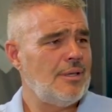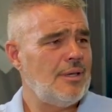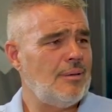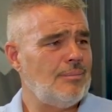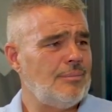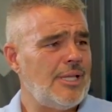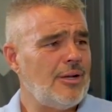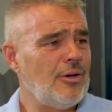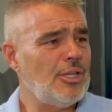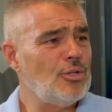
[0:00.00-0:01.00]
that
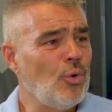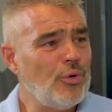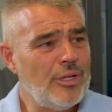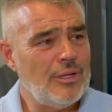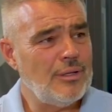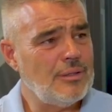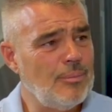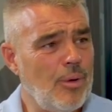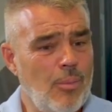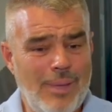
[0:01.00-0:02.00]
are ignoring the mom.